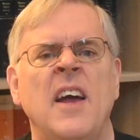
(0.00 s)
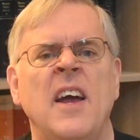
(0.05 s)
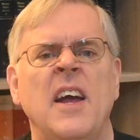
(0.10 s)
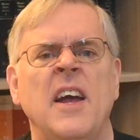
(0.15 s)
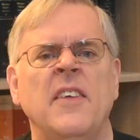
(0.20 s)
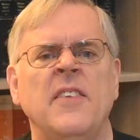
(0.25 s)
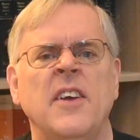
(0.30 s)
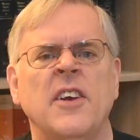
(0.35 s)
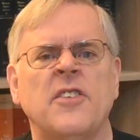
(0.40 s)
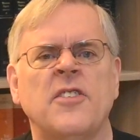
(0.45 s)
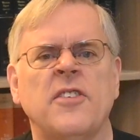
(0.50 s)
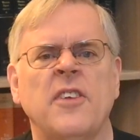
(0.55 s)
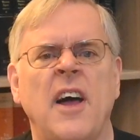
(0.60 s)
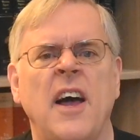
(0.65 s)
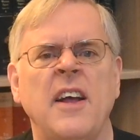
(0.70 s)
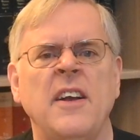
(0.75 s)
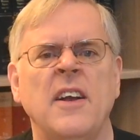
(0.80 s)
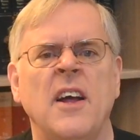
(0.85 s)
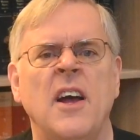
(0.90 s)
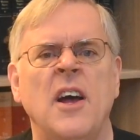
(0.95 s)
In this
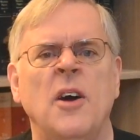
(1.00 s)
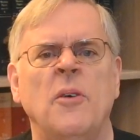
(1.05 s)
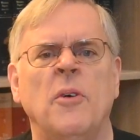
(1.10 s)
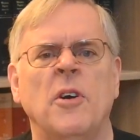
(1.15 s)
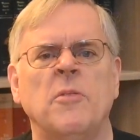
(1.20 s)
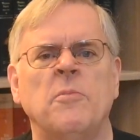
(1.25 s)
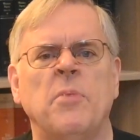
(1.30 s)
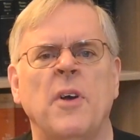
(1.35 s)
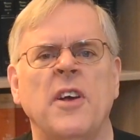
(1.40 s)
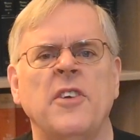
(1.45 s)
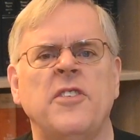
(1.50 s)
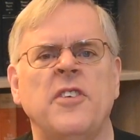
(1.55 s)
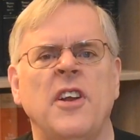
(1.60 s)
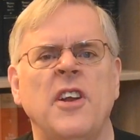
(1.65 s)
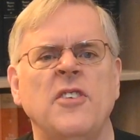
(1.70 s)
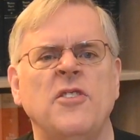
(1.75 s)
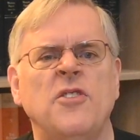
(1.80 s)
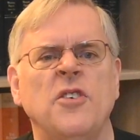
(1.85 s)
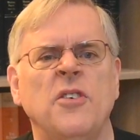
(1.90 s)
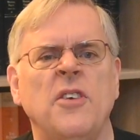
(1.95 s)
light, what
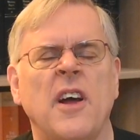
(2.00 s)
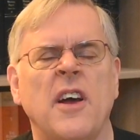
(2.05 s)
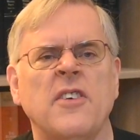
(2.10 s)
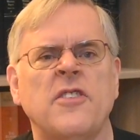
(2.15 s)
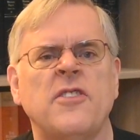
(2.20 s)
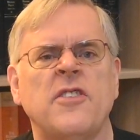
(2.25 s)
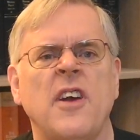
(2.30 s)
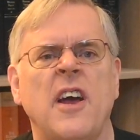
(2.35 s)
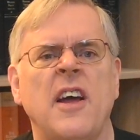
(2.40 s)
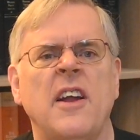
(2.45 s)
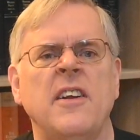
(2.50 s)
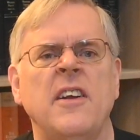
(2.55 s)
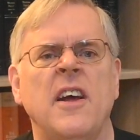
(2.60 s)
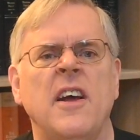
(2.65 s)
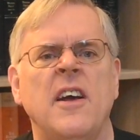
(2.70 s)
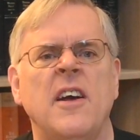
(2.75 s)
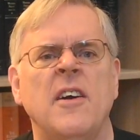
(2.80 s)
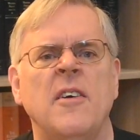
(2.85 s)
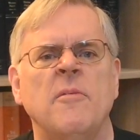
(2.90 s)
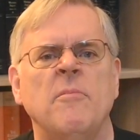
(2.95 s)
President Duda said
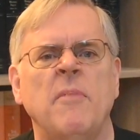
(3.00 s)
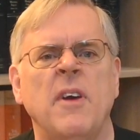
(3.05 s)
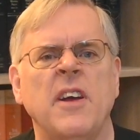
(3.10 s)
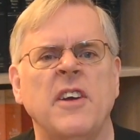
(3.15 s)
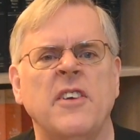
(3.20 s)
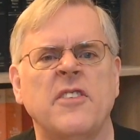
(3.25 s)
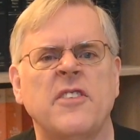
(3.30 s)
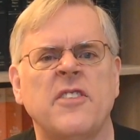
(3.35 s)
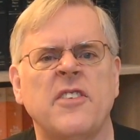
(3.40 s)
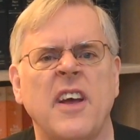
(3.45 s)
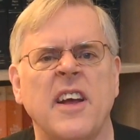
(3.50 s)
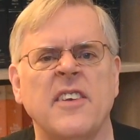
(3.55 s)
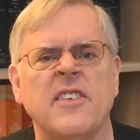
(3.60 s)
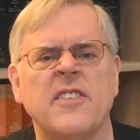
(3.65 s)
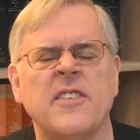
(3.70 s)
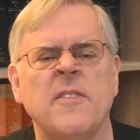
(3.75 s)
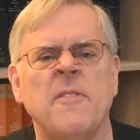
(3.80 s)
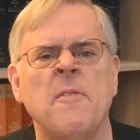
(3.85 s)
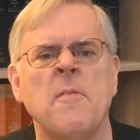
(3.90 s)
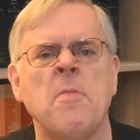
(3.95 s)
makes
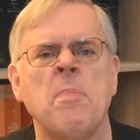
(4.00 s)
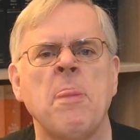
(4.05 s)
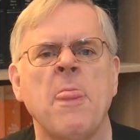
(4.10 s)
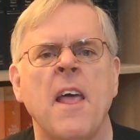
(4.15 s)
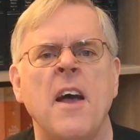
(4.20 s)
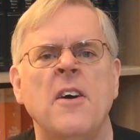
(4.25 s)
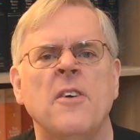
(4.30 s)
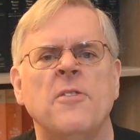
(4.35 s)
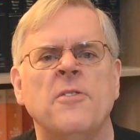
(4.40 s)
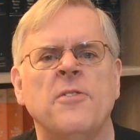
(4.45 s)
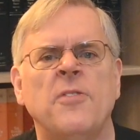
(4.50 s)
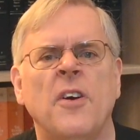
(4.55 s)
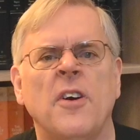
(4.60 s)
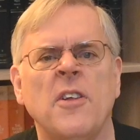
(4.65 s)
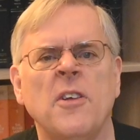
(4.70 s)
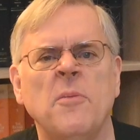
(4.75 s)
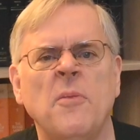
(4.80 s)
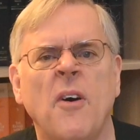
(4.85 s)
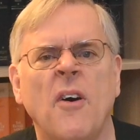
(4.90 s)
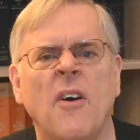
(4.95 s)
sense.
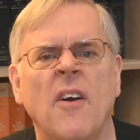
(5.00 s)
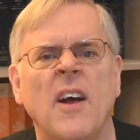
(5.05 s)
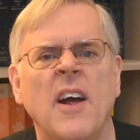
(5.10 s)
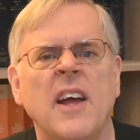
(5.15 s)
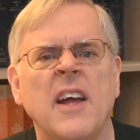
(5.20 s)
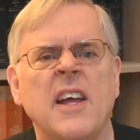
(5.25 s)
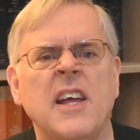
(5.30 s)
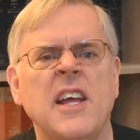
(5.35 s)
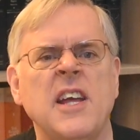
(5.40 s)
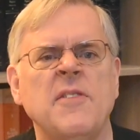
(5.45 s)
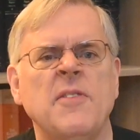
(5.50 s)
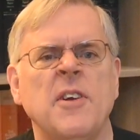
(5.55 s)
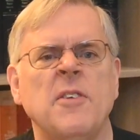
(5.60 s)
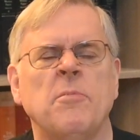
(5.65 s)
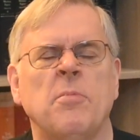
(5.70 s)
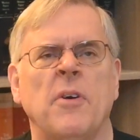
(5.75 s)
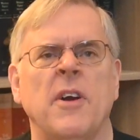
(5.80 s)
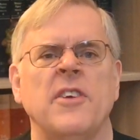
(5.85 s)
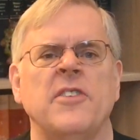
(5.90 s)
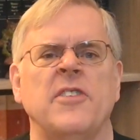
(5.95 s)
Furthermore, even
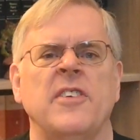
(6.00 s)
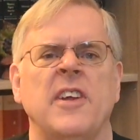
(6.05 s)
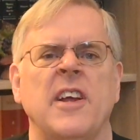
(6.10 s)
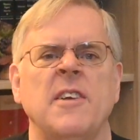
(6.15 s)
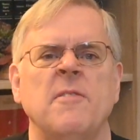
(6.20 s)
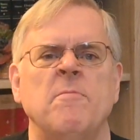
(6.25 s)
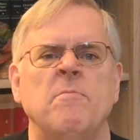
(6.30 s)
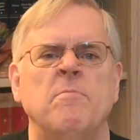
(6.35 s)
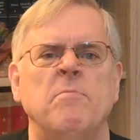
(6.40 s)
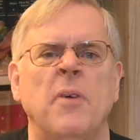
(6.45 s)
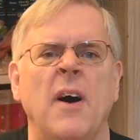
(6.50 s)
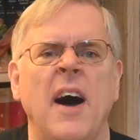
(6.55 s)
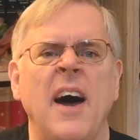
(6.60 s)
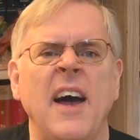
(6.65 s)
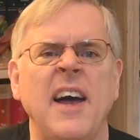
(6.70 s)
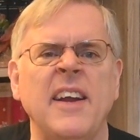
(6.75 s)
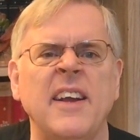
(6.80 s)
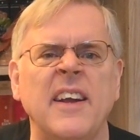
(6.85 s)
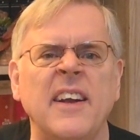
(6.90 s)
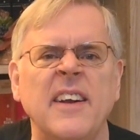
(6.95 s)
President
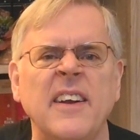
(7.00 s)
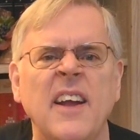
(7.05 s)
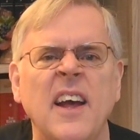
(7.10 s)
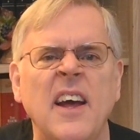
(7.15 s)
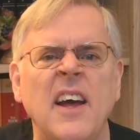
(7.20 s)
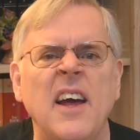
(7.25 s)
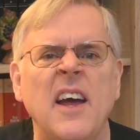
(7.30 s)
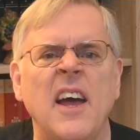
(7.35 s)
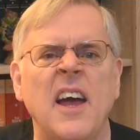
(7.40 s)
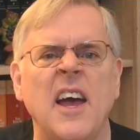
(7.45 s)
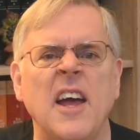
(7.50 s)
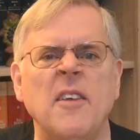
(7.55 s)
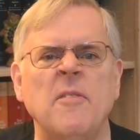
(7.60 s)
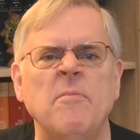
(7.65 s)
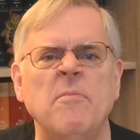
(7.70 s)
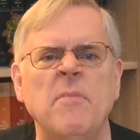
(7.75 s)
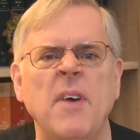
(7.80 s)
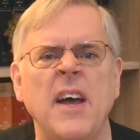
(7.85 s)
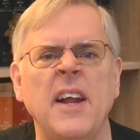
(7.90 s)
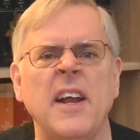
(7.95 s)
Biden
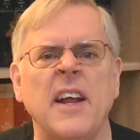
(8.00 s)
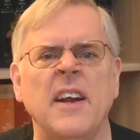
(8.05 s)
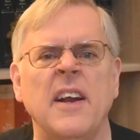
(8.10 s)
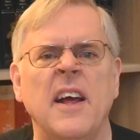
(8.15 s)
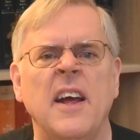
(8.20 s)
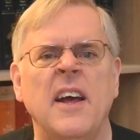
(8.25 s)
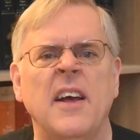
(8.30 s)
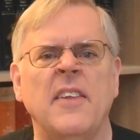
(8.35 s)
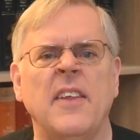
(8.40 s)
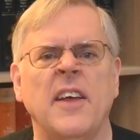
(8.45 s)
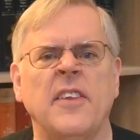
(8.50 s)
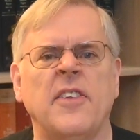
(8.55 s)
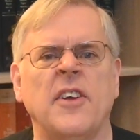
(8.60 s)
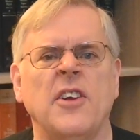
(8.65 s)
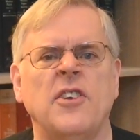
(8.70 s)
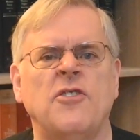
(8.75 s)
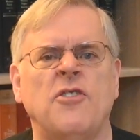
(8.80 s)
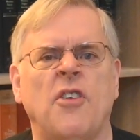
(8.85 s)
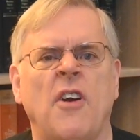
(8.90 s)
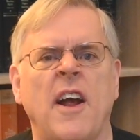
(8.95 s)
admitted that
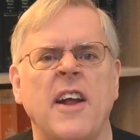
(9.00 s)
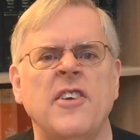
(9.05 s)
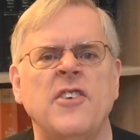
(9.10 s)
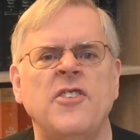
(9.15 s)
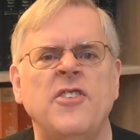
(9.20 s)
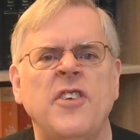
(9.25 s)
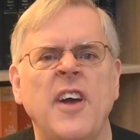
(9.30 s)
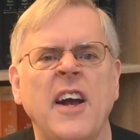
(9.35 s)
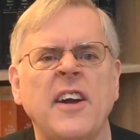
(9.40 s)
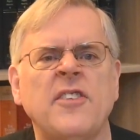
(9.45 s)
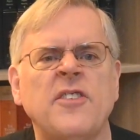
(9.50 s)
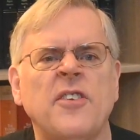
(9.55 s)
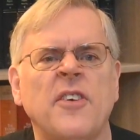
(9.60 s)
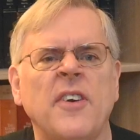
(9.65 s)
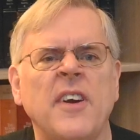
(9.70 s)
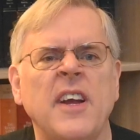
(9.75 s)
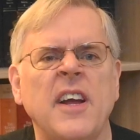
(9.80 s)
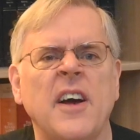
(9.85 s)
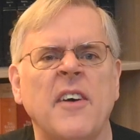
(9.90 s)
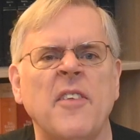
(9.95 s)
the
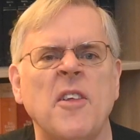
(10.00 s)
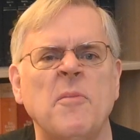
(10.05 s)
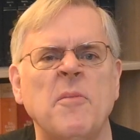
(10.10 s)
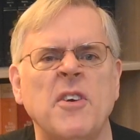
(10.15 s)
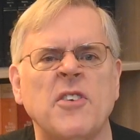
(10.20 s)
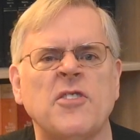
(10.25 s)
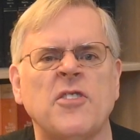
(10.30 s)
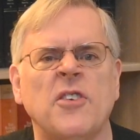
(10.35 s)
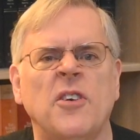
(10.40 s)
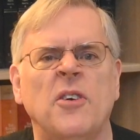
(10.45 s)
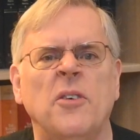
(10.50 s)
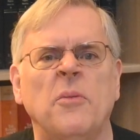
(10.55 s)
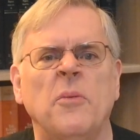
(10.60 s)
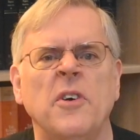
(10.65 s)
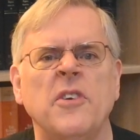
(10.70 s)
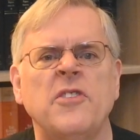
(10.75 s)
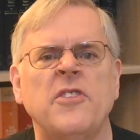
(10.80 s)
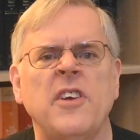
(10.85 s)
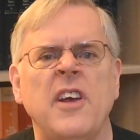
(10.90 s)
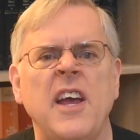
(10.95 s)
trajectory of the missile
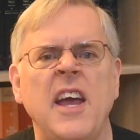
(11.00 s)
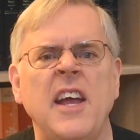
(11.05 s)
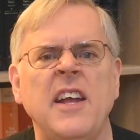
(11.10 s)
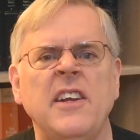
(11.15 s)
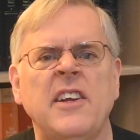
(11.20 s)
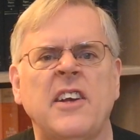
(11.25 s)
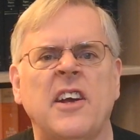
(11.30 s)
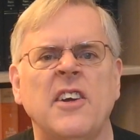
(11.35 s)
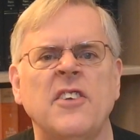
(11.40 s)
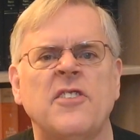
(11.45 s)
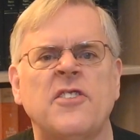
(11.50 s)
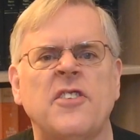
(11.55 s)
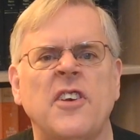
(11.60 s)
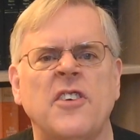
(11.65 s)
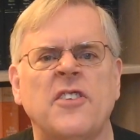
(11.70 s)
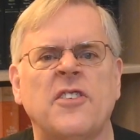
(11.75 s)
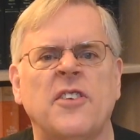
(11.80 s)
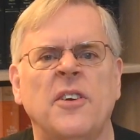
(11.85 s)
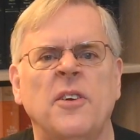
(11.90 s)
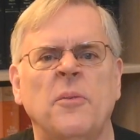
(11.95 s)
was
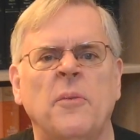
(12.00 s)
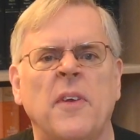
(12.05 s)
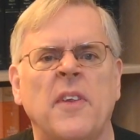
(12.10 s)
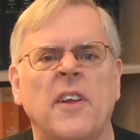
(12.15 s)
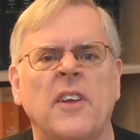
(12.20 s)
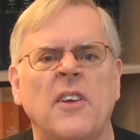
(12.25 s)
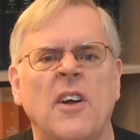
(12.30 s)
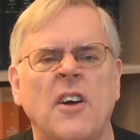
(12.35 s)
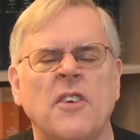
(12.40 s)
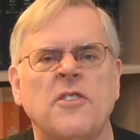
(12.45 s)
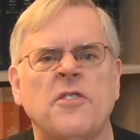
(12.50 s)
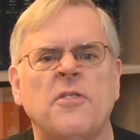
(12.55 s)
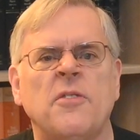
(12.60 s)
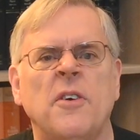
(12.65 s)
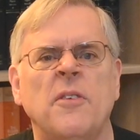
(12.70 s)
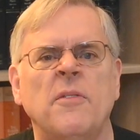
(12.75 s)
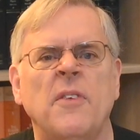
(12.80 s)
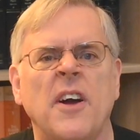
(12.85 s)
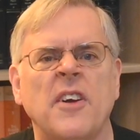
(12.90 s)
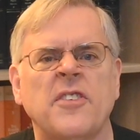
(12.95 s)
inconsistent with a launch
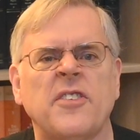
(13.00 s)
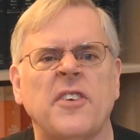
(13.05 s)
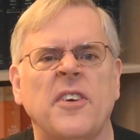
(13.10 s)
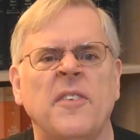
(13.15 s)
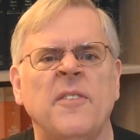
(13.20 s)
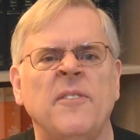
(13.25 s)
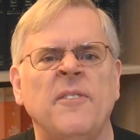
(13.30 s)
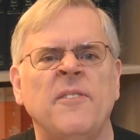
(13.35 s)
from Russia.